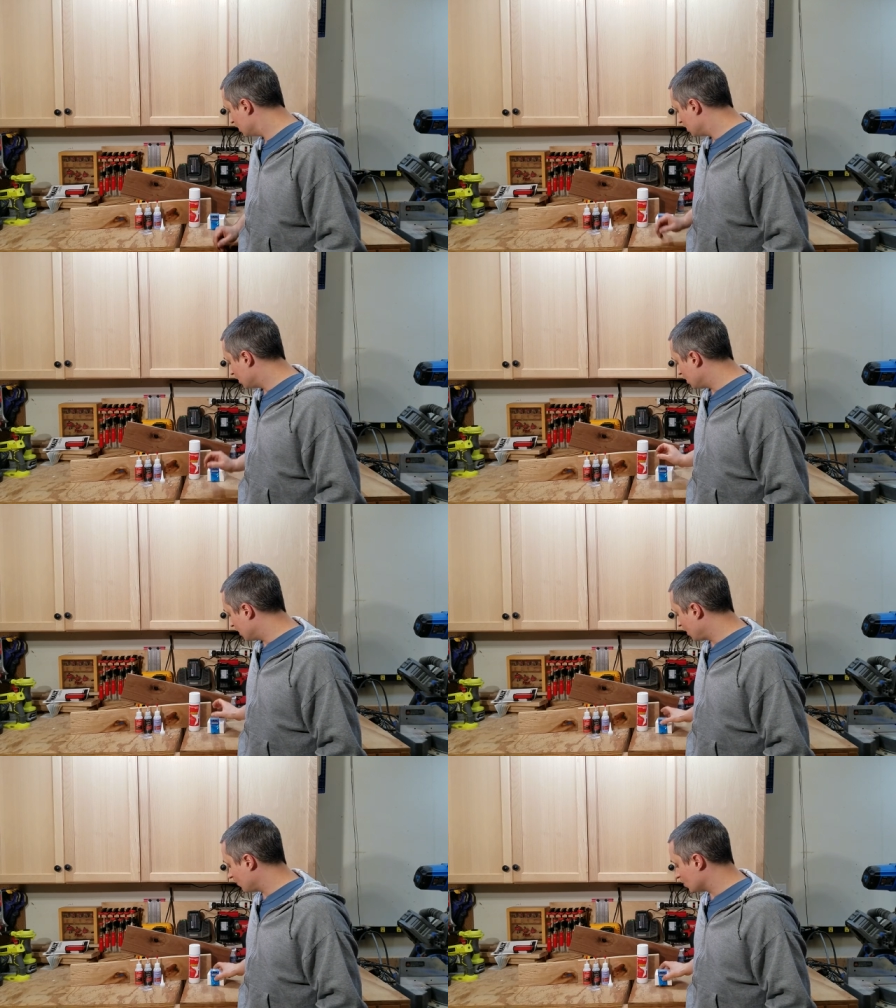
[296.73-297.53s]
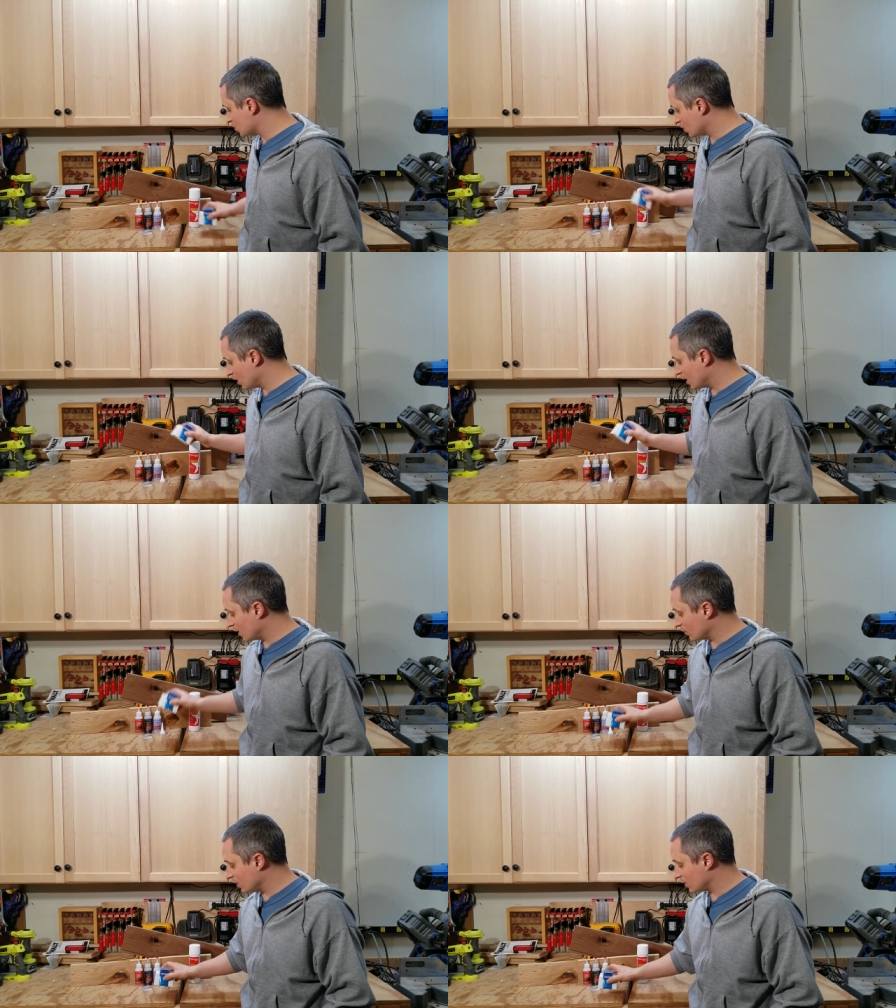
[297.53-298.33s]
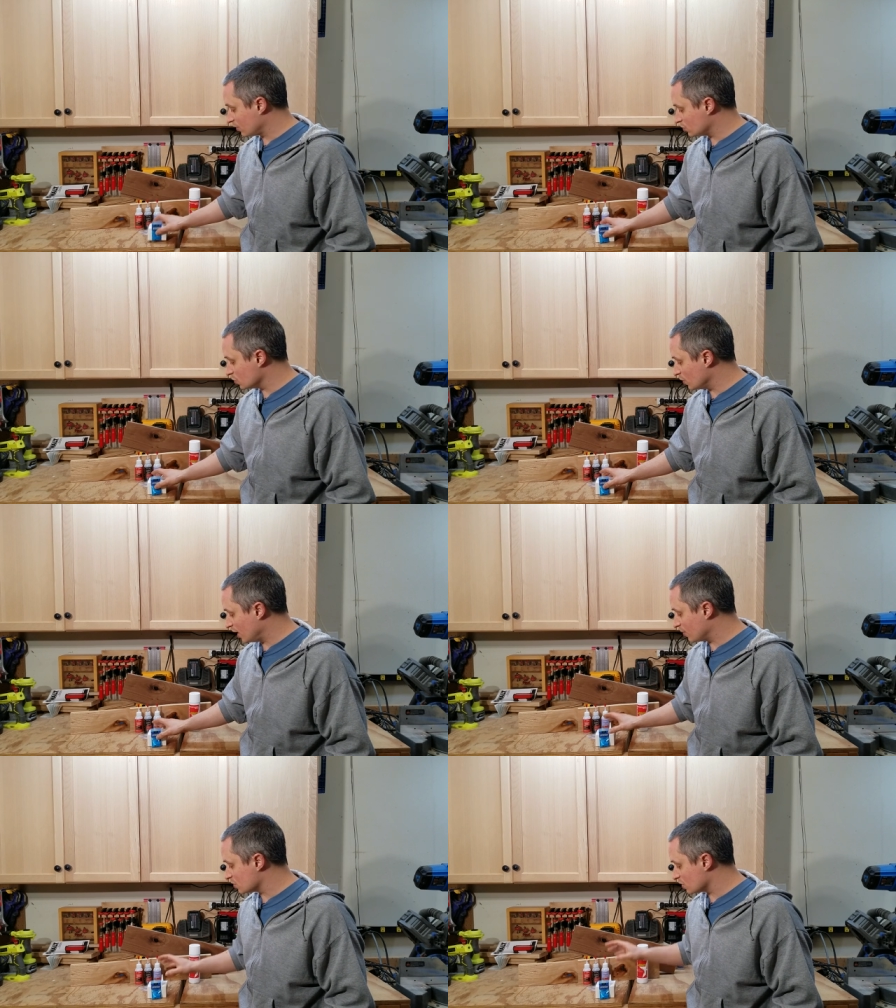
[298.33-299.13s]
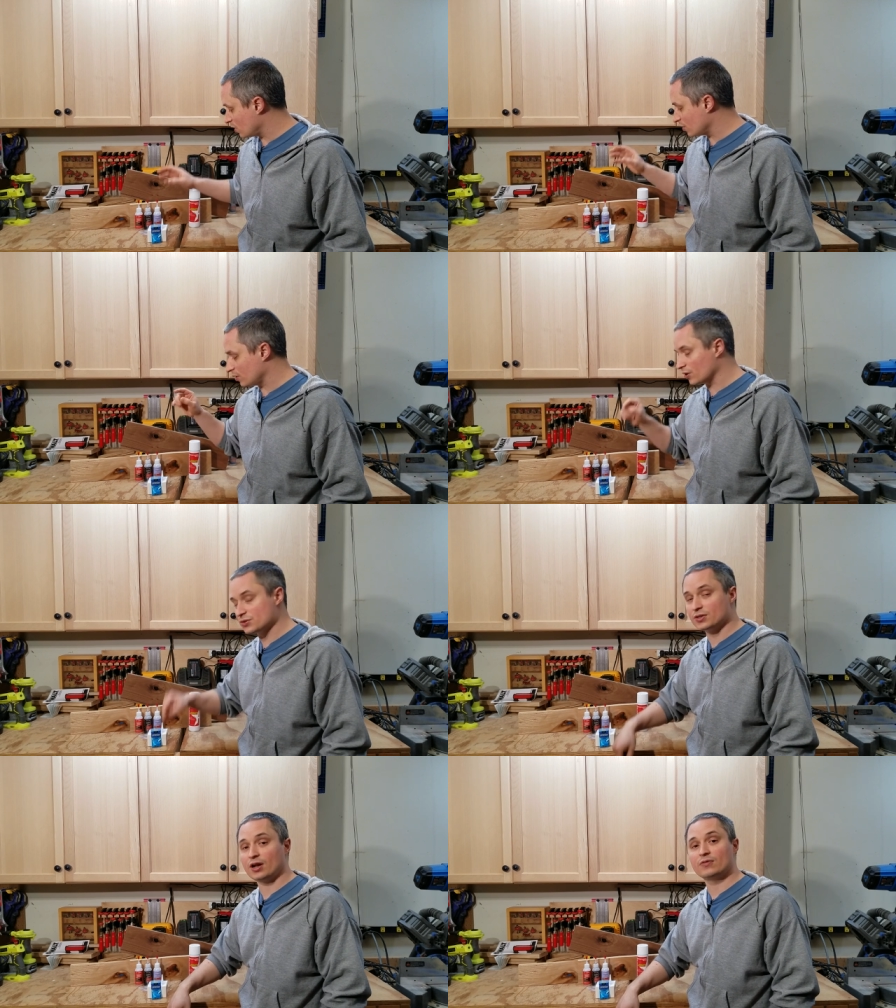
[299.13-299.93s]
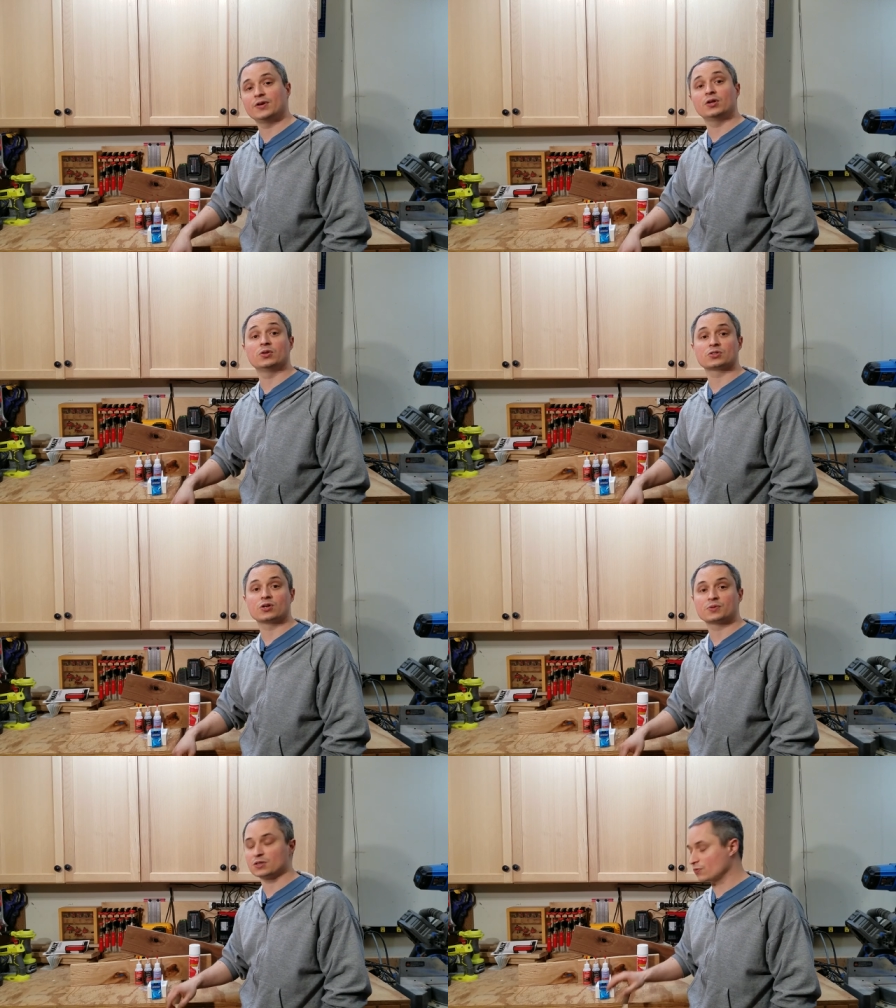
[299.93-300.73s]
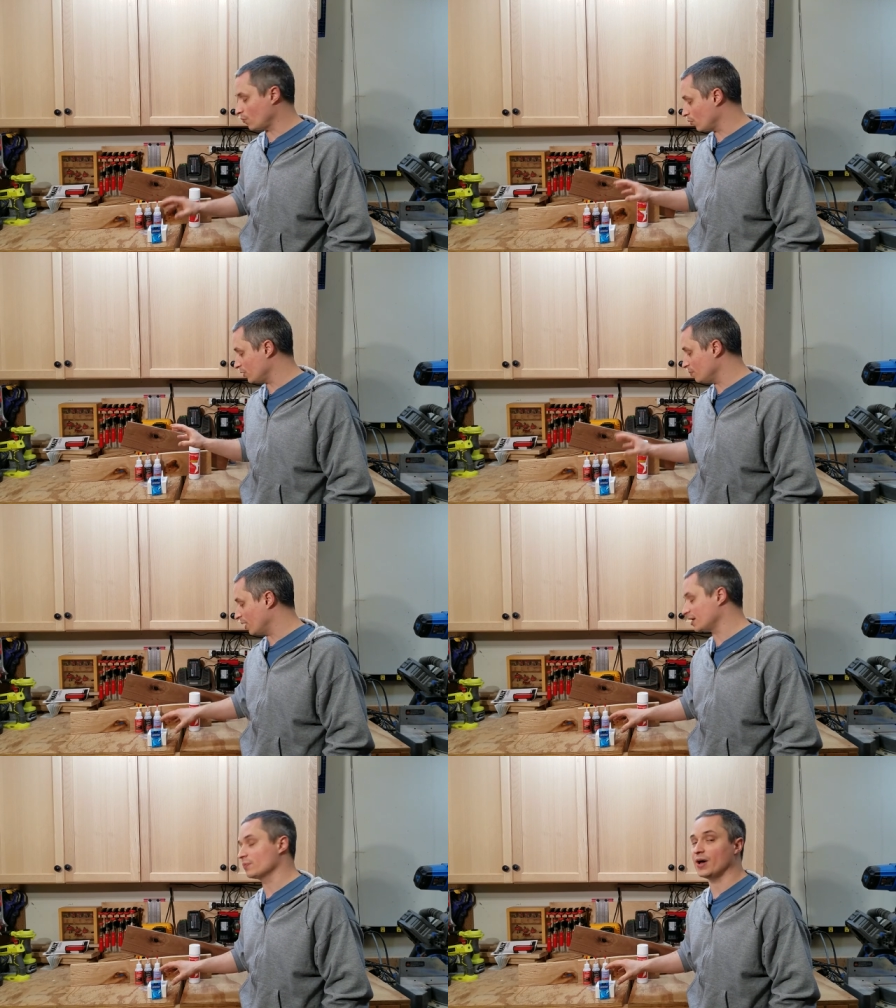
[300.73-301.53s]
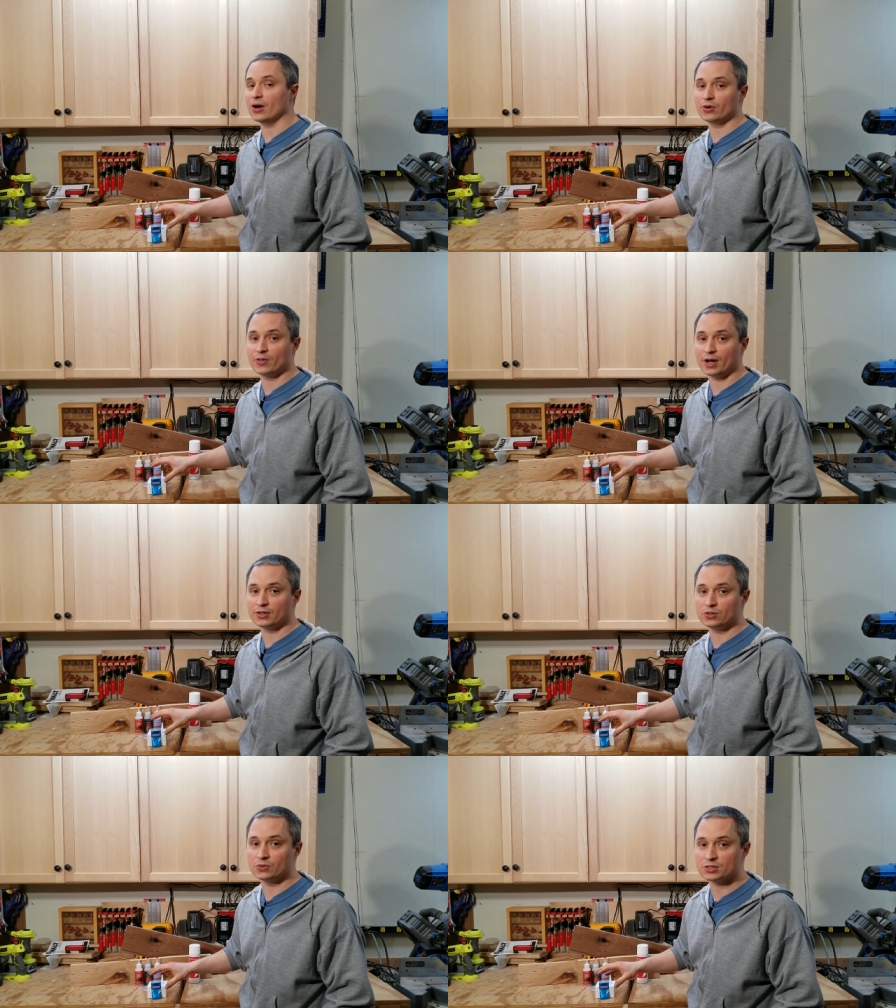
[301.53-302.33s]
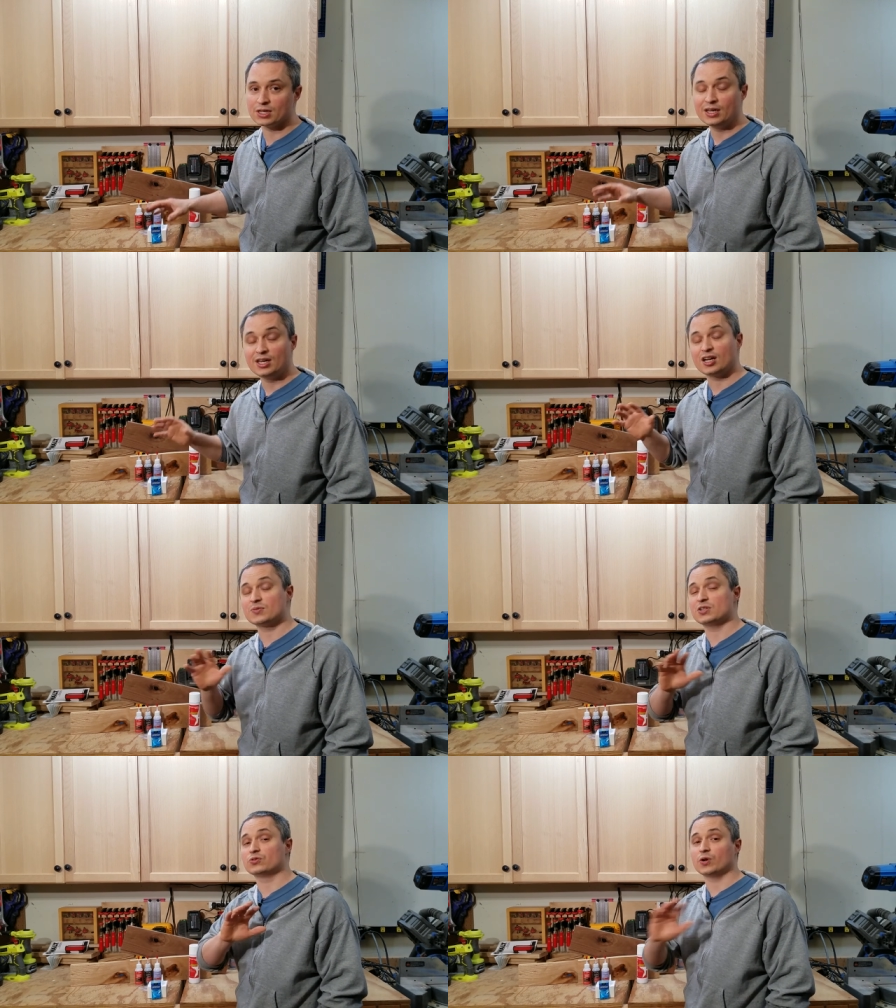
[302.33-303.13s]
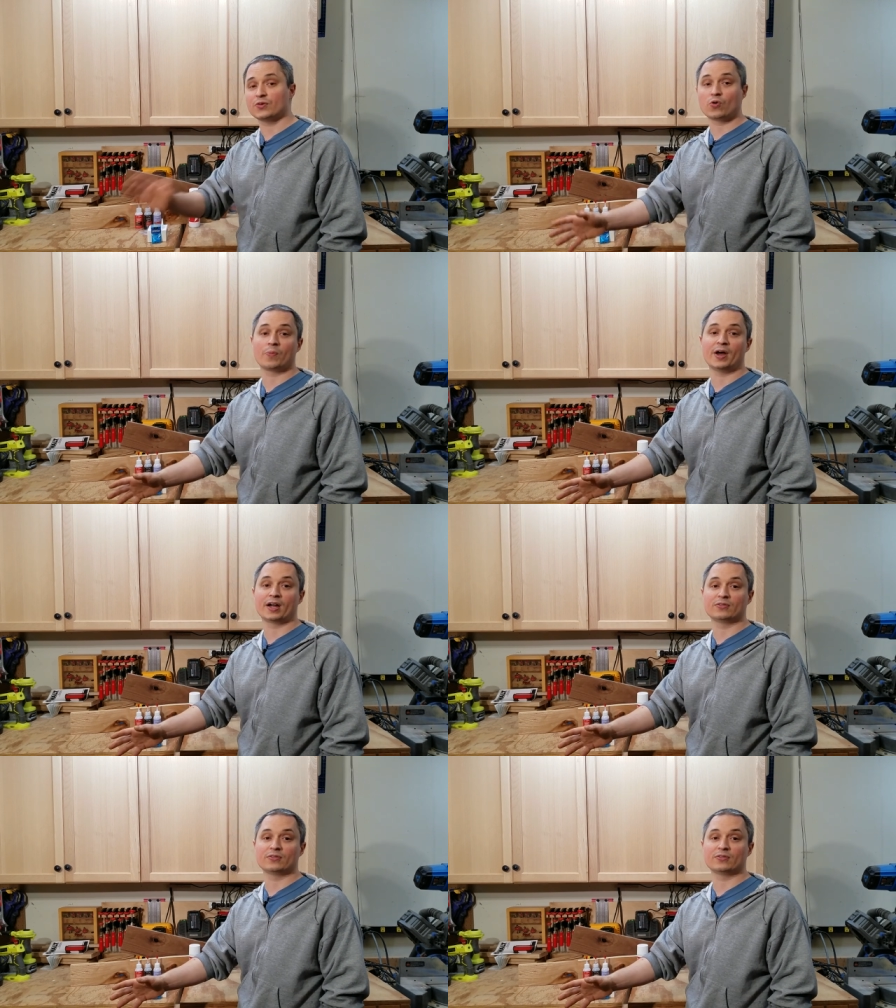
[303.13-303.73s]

Uh, and then I've also got a link to Amazon, also down in the video description, for the mica powder that I used. It comes in a twenty-four pack of